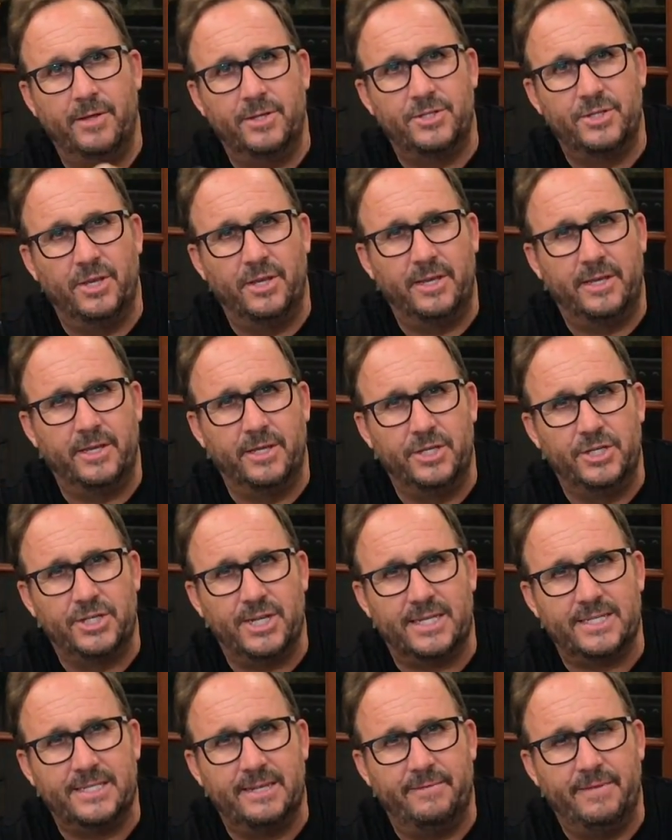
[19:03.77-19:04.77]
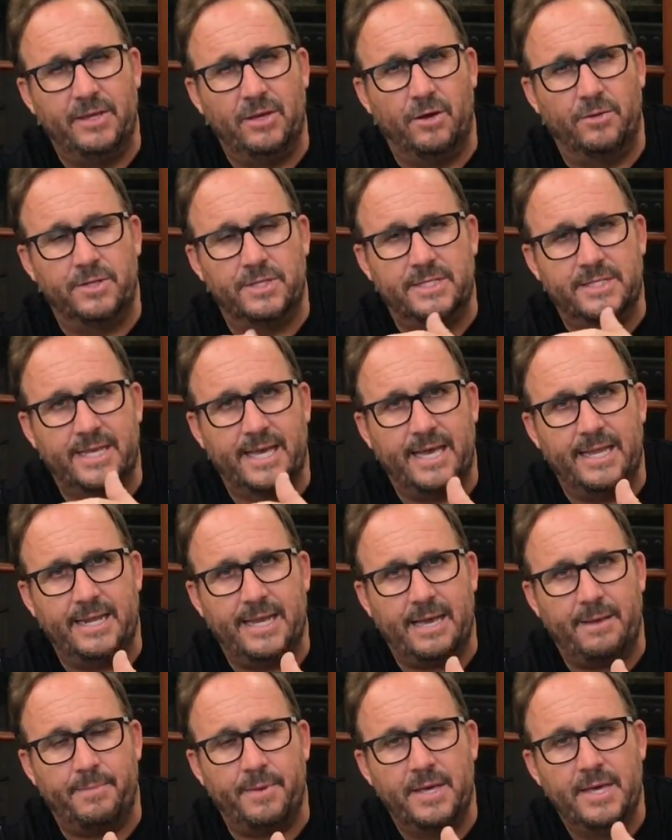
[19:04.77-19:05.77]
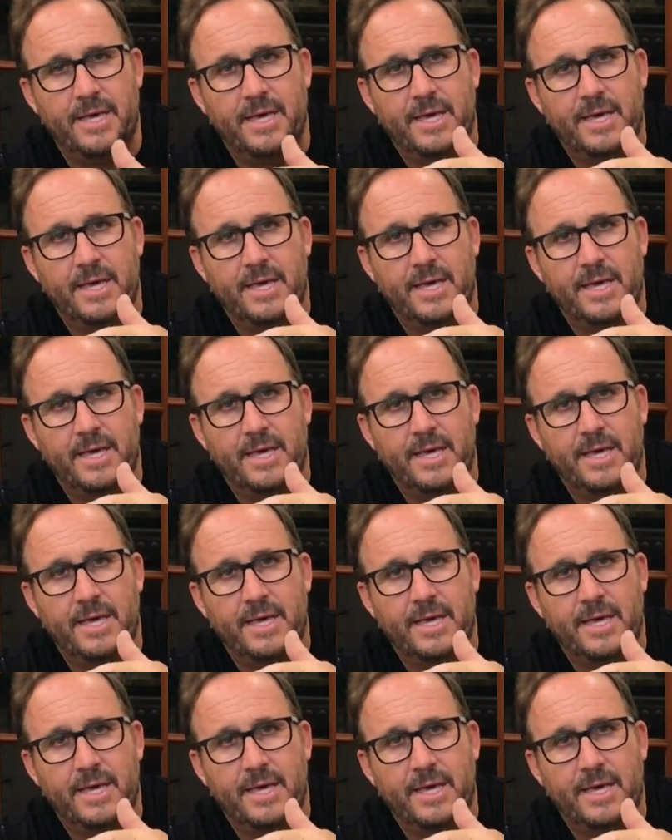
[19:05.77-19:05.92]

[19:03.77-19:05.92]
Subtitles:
so you can adjust everything on the Skate app.